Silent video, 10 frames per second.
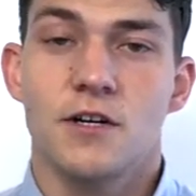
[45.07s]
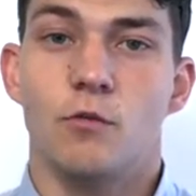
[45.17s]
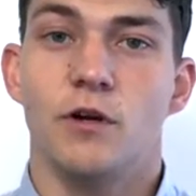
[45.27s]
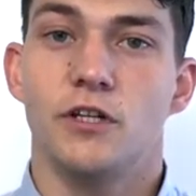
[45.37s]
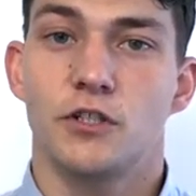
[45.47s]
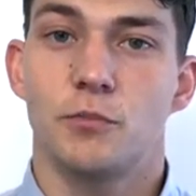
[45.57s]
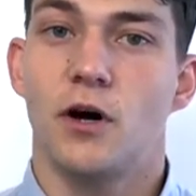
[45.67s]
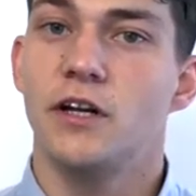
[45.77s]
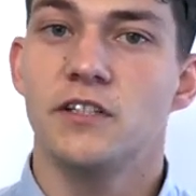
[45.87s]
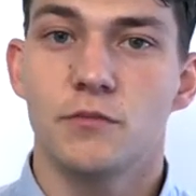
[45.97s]
And when your
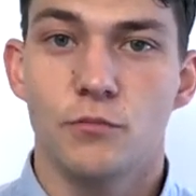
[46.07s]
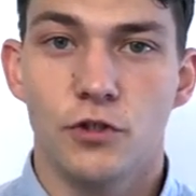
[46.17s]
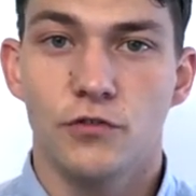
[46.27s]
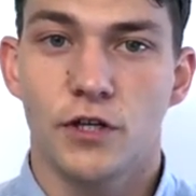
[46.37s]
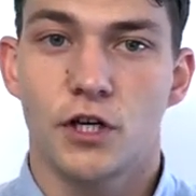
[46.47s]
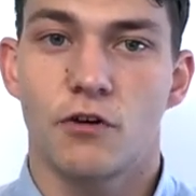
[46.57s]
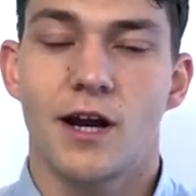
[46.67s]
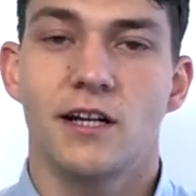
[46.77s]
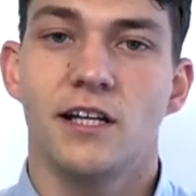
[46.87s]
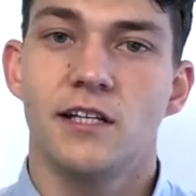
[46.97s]
spine isn't moving
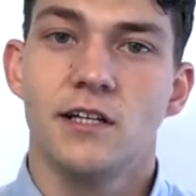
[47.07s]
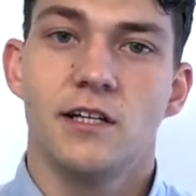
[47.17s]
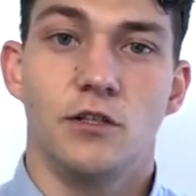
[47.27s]
correctly,